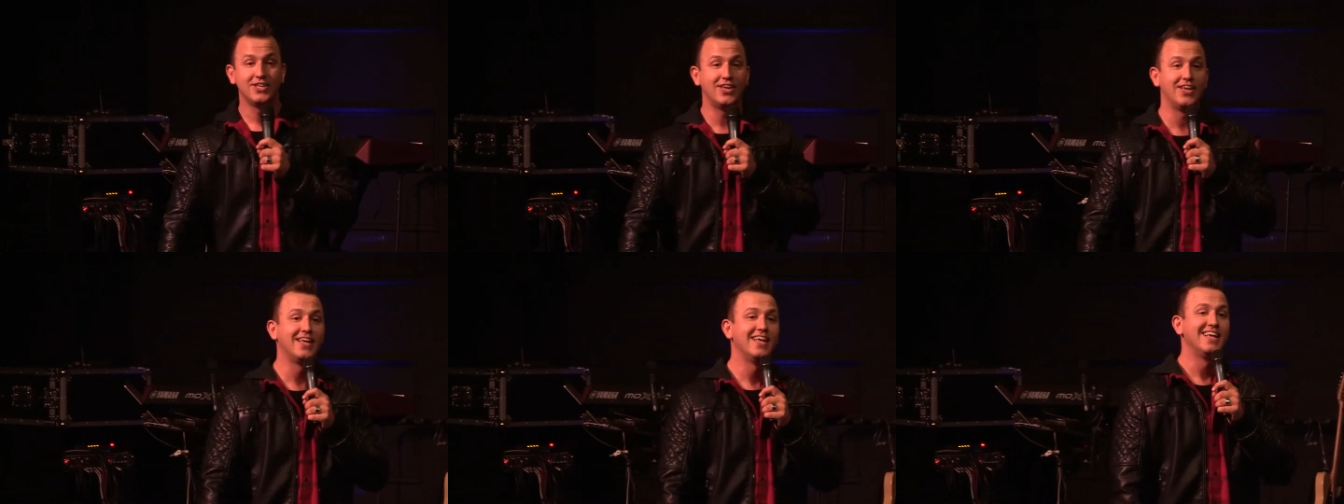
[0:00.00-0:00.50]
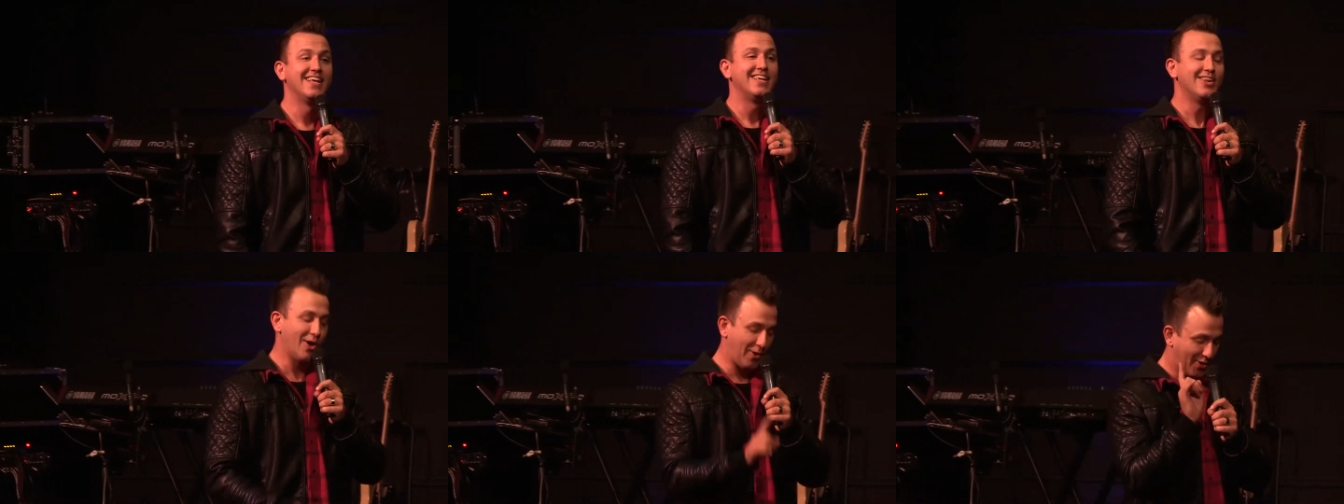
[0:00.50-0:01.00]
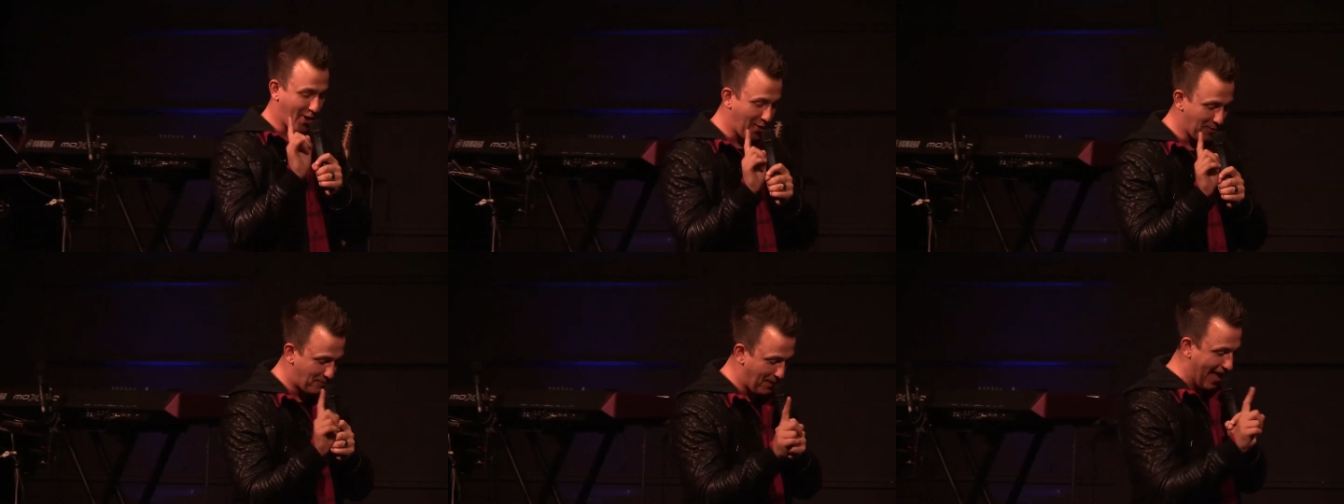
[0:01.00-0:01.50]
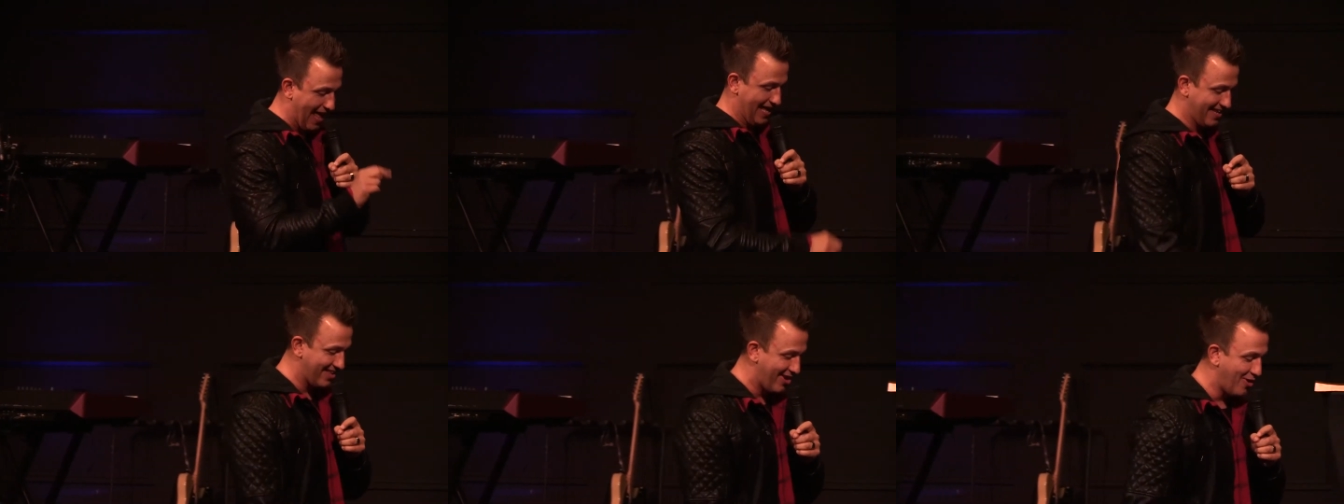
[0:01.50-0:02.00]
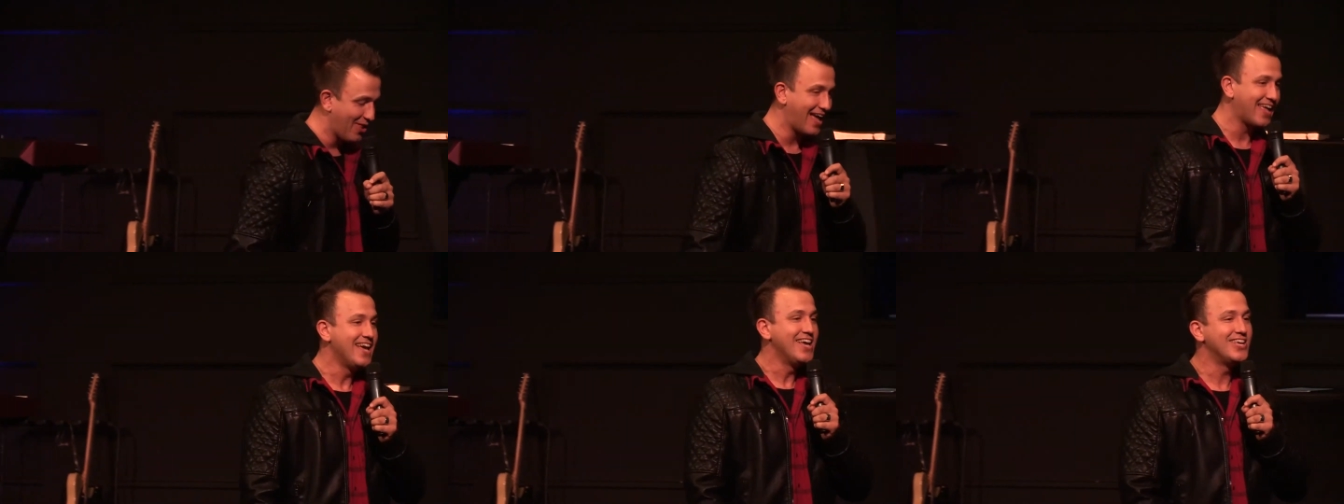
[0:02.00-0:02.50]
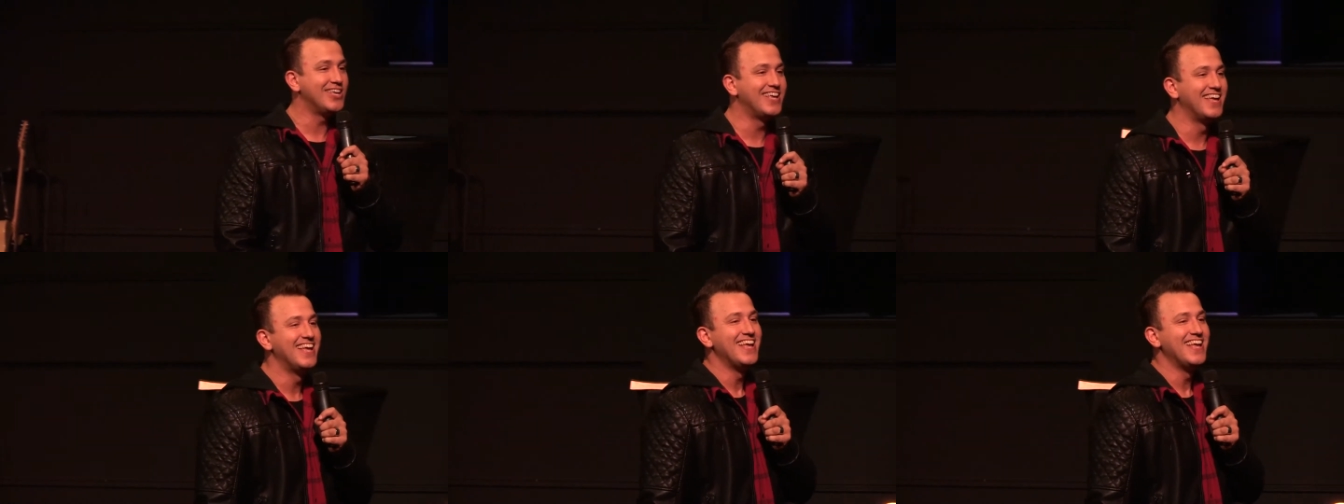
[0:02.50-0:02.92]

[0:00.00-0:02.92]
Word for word: you know, to go to bed, you know, like, you,